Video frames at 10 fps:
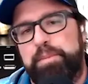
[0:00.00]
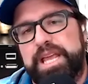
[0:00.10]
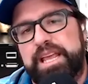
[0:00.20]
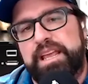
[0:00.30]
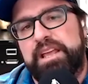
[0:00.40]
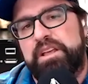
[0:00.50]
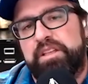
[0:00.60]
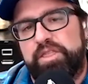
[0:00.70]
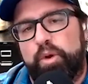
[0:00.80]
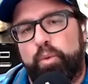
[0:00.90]
B
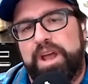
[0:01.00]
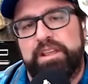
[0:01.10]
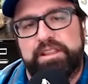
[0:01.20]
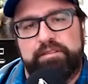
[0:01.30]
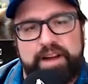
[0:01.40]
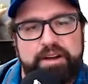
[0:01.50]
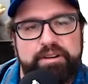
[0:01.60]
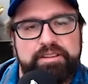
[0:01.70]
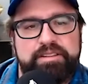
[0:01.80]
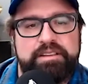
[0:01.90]
the way that the
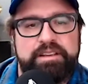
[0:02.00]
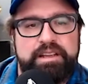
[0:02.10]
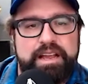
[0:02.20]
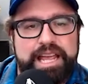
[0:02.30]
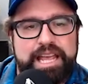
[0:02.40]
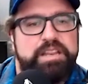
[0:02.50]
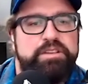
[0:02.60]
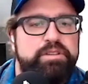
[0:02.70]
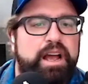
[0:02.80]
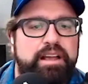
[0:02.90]
virus hit
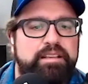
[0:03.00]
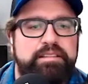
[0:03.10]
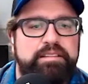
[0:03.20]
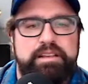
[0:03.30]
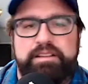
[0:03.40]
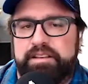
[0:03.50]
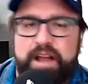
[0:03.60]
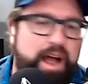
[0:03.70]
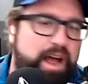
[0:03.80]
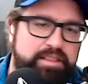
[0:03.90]
you guys is
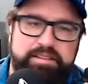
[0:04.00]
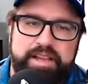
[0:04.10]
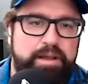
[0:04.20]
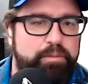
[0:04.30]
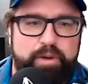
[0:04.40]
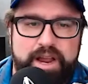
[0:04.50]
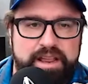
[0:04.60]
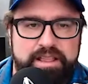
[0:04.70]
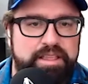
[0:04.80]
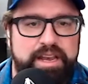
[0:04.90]
not the same
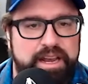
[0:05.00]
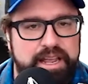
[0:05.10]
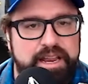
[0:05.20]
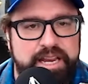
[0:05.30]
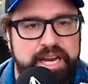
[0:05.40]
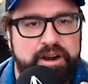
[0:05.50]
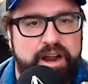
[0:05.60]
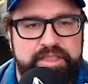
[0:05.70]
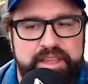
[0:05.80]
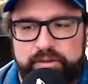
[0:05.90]
way that it hit here.
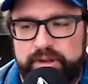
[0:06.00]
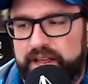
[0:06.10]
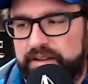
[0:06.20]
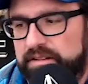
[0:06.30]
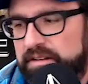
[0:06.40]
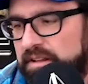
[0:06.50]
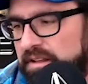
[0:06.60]
I think we had,